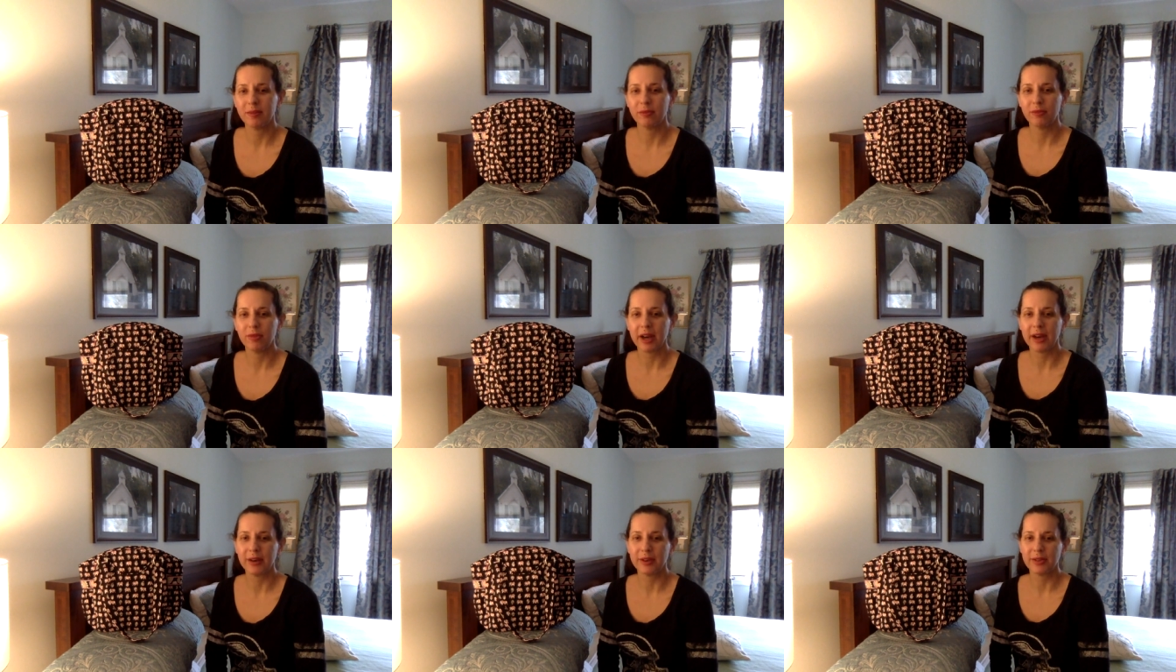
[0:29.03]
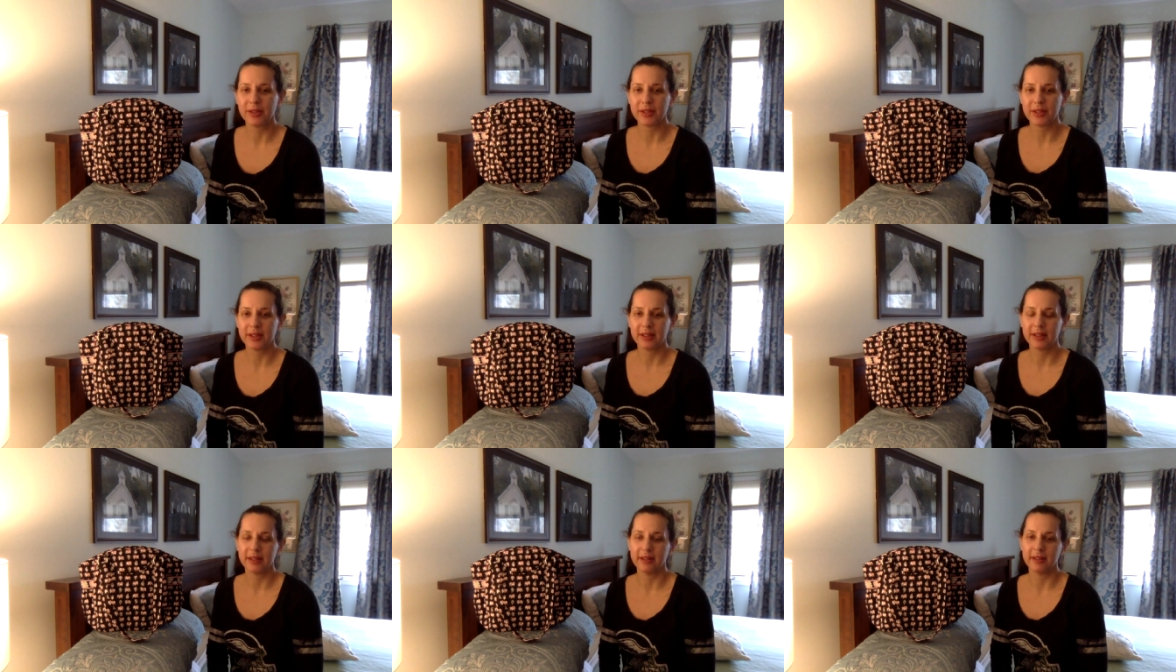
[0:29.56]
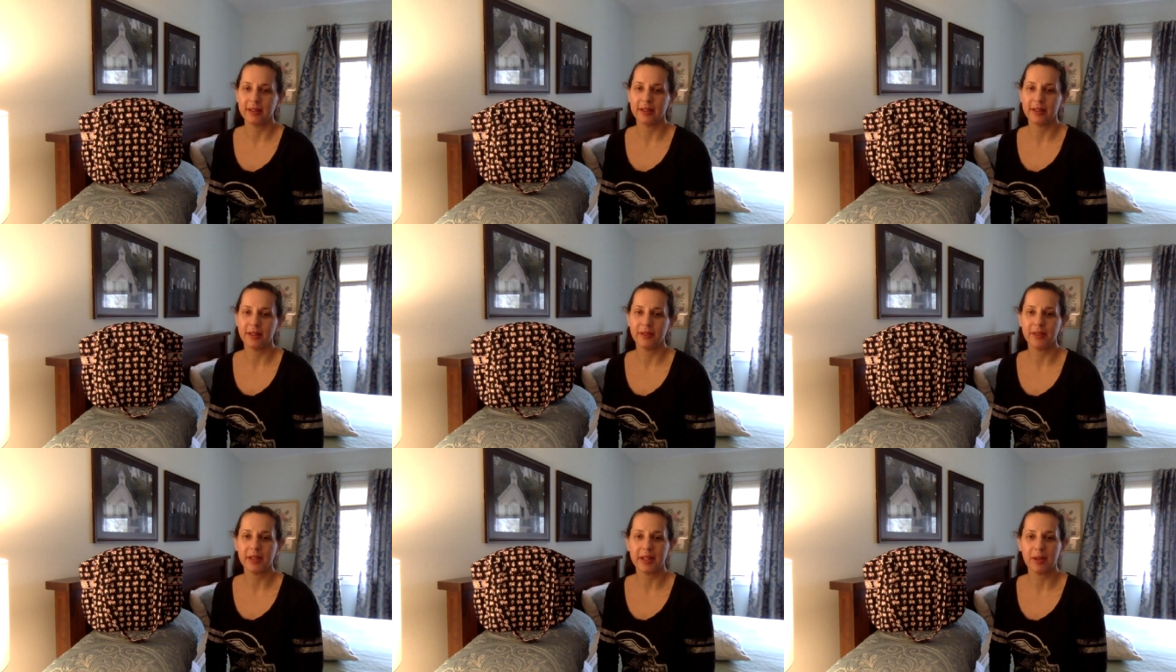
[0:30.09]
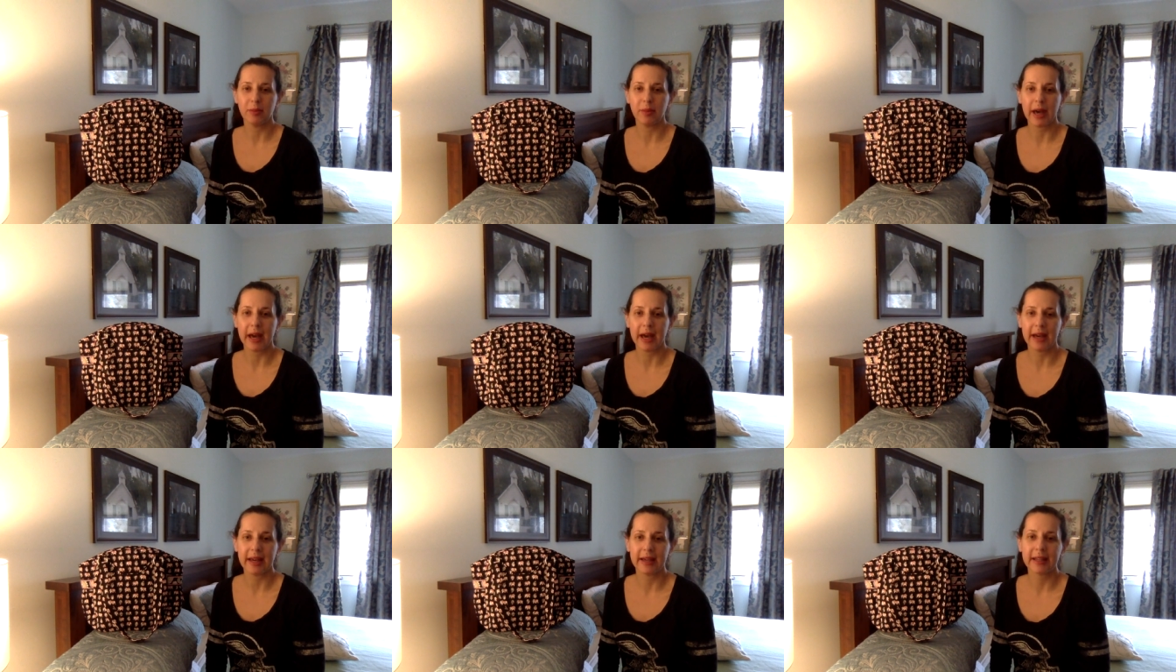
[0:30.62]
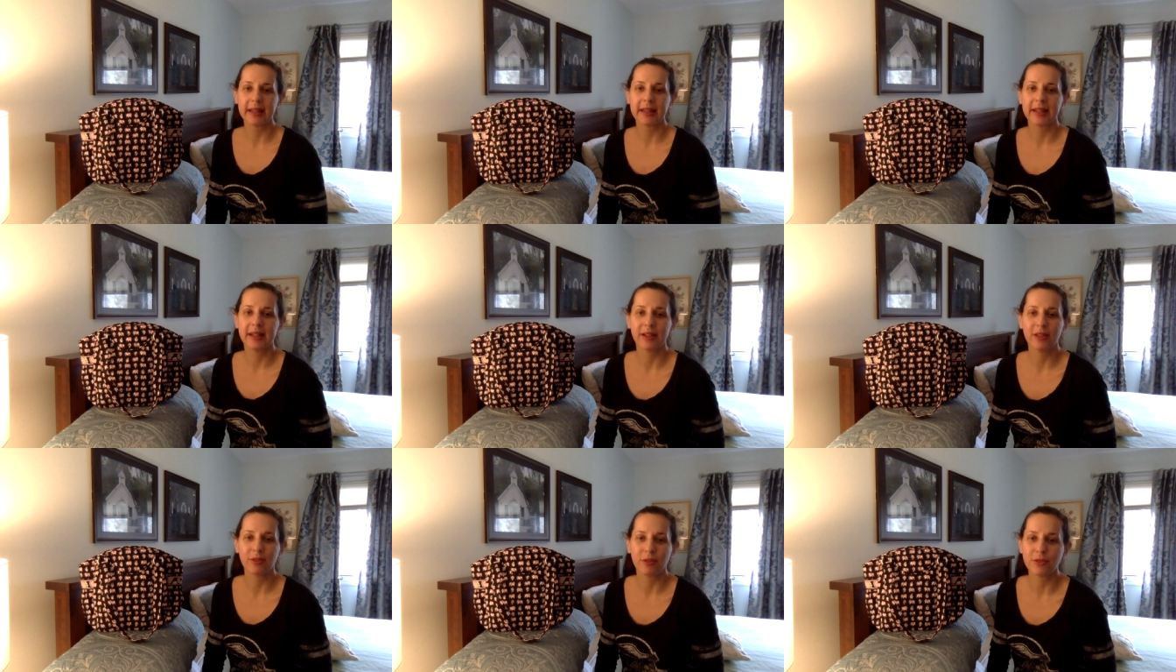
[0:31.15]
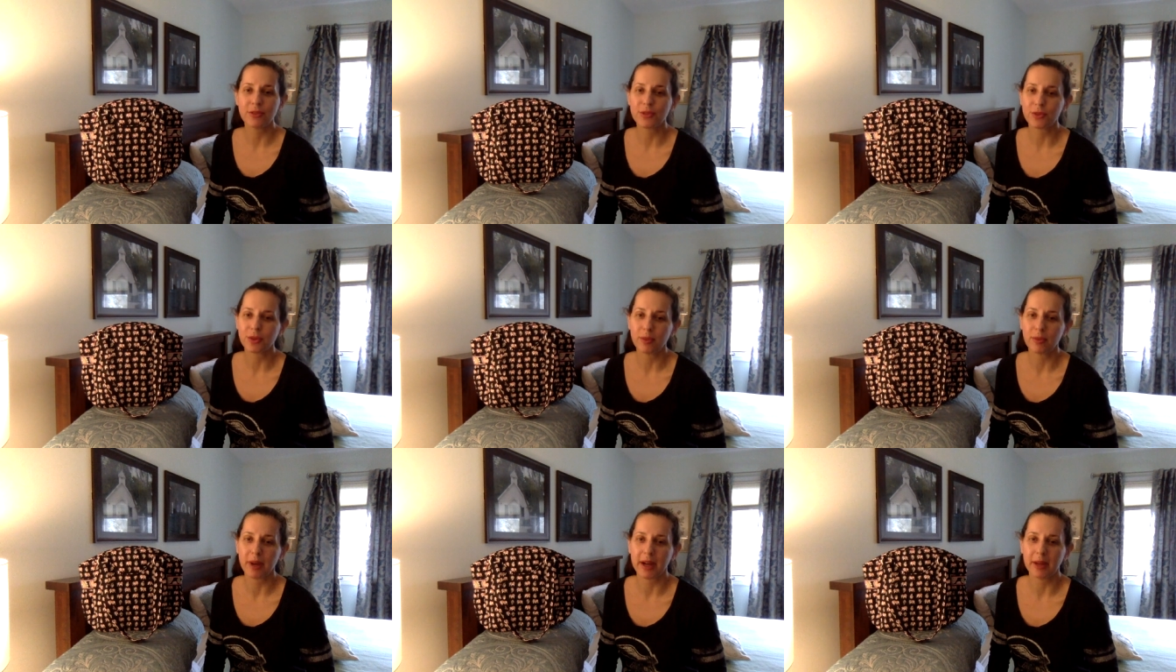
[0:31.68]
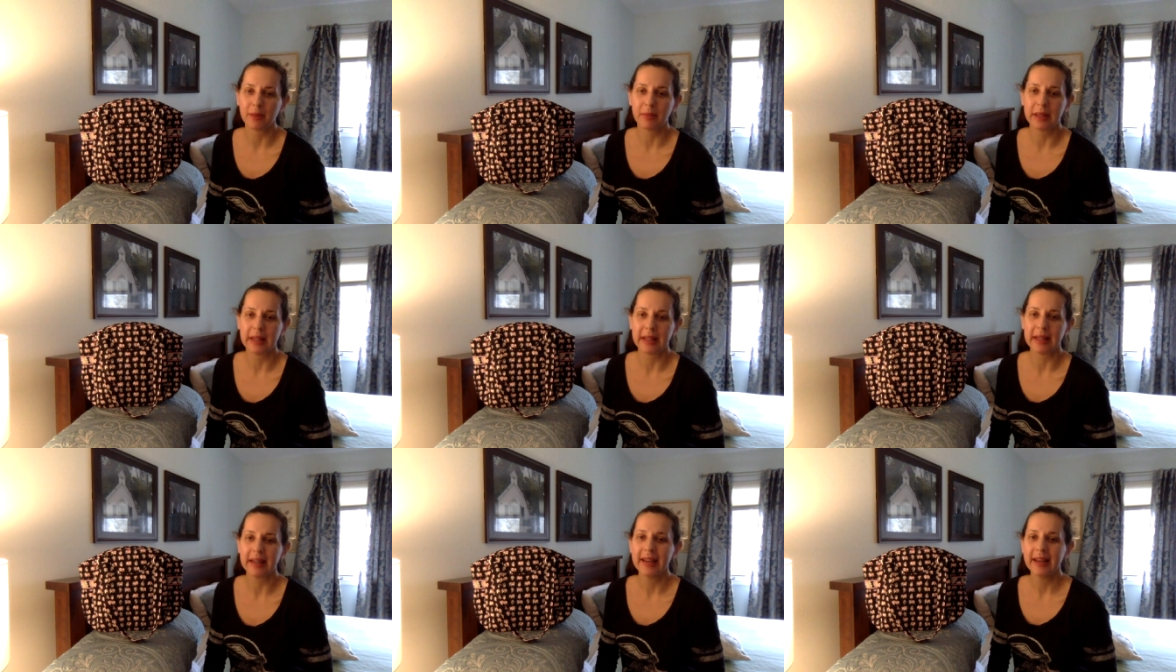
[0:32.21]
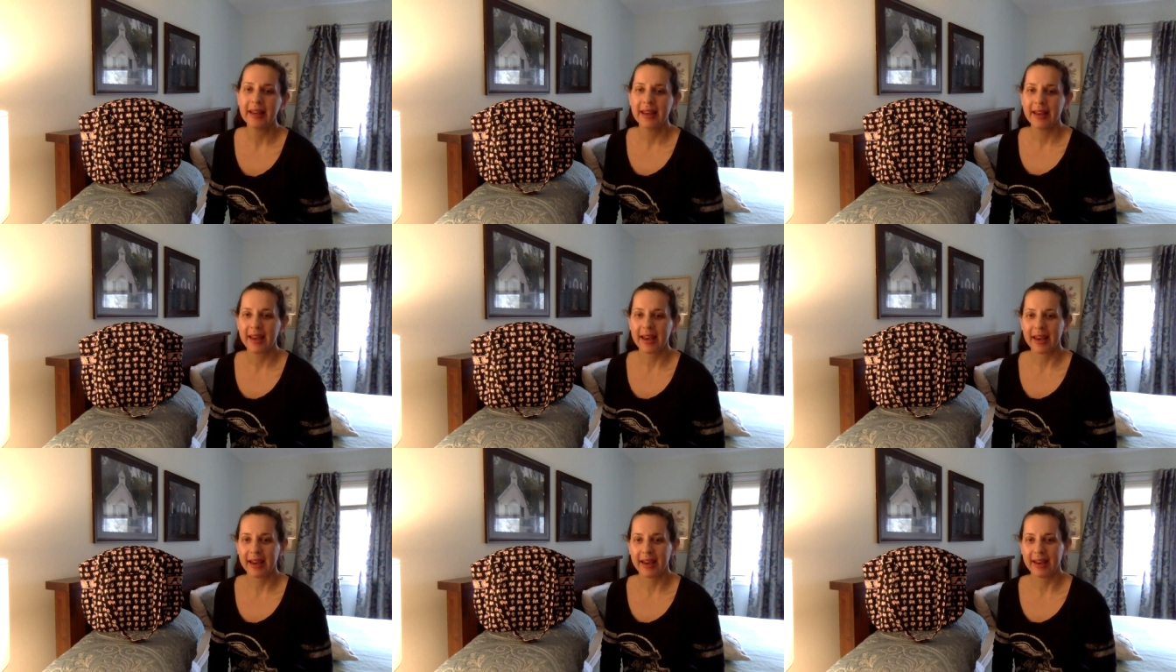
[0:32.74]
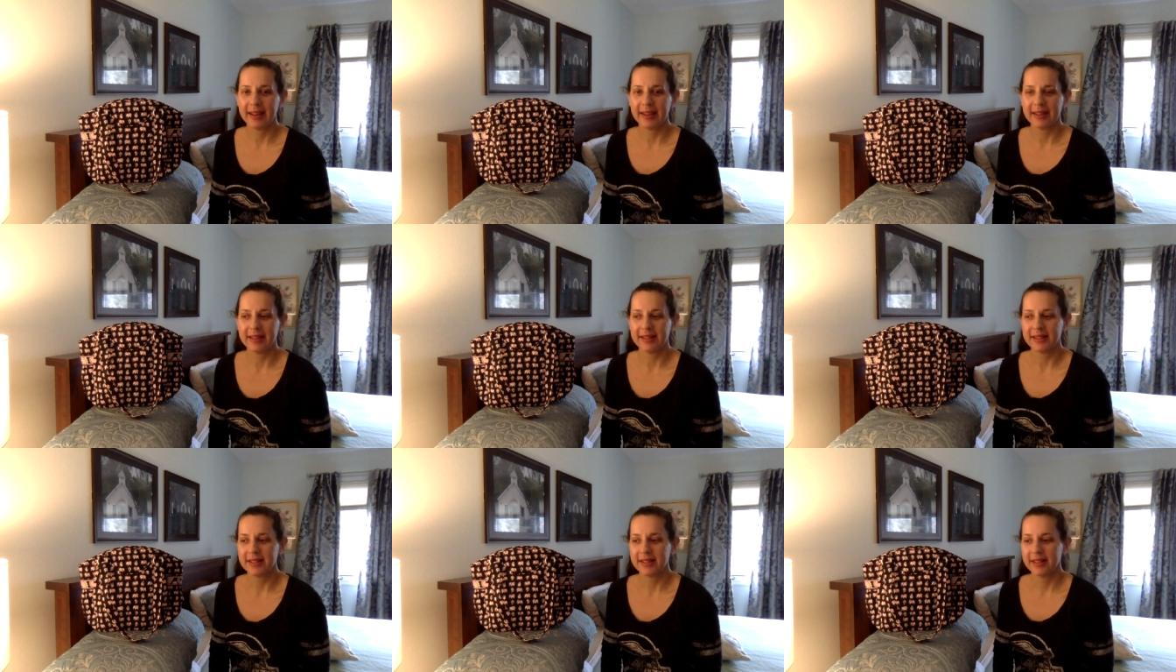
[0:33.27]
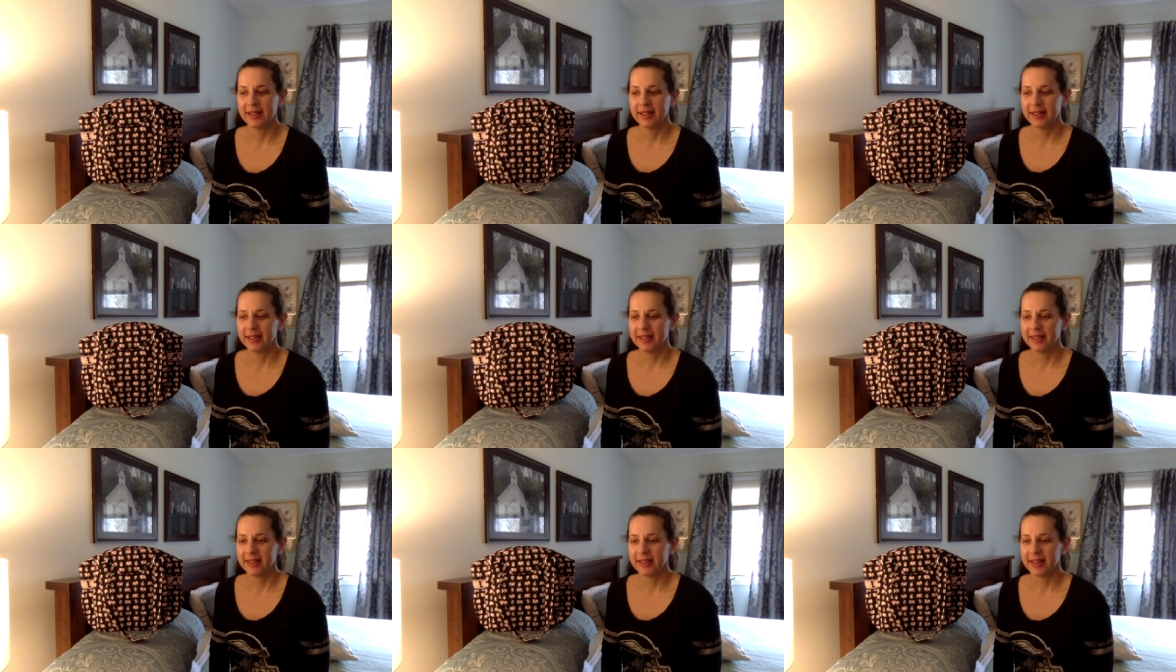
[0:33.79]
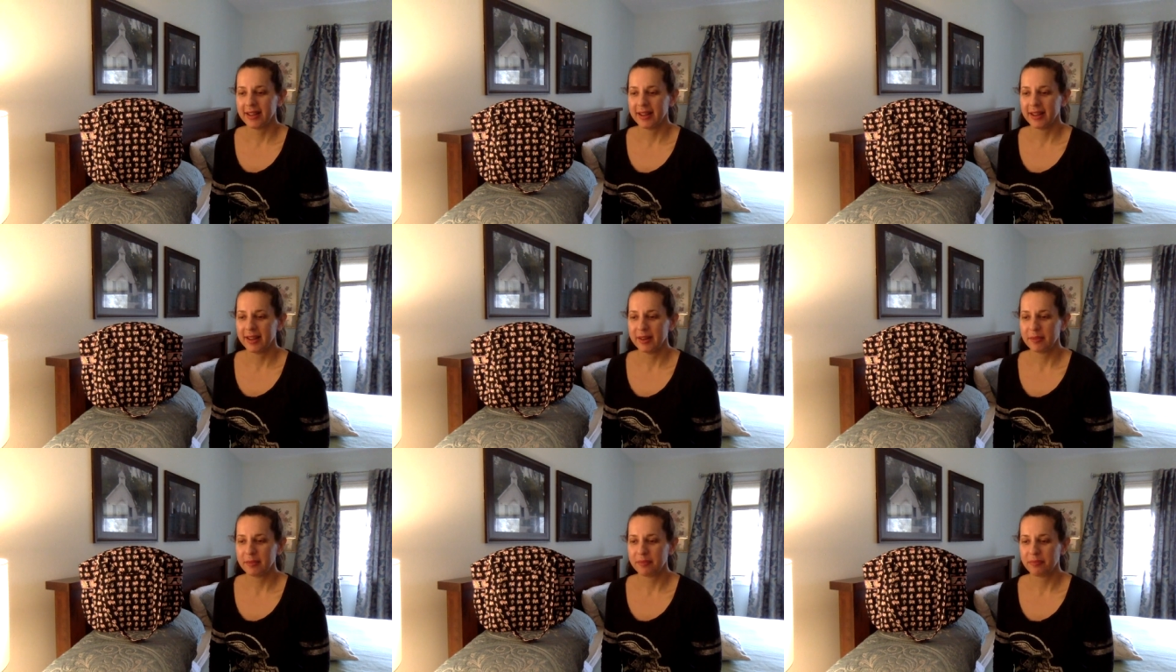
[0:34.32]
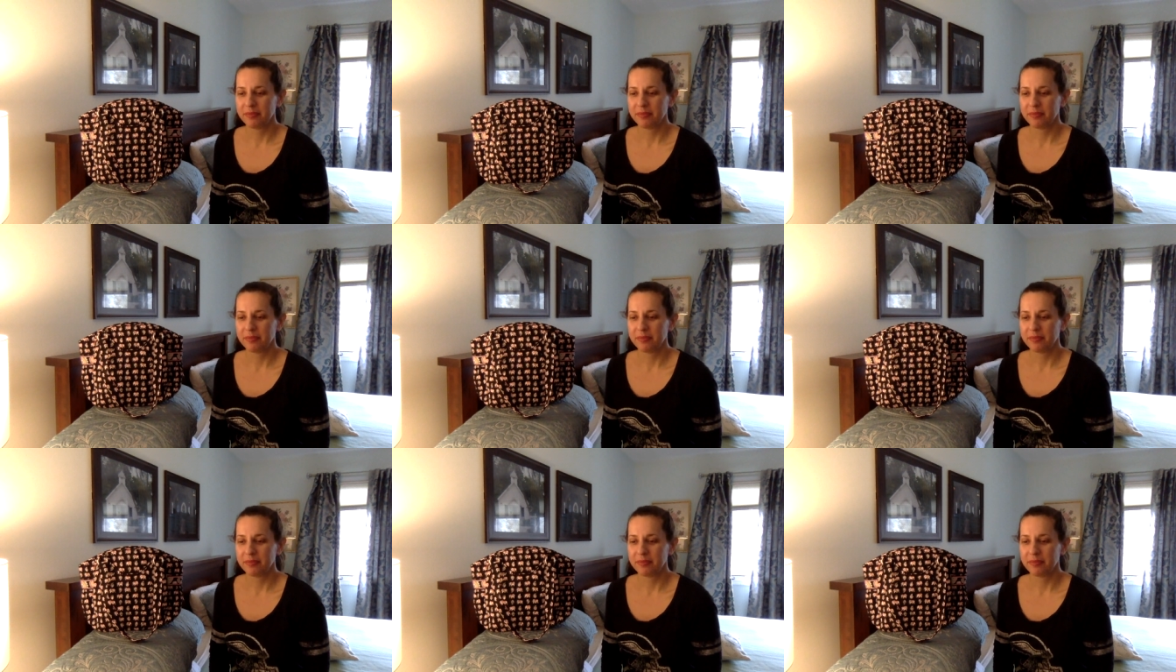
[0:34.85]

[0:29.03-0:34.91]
found a little Olivia bag in a thrift store by me. And um,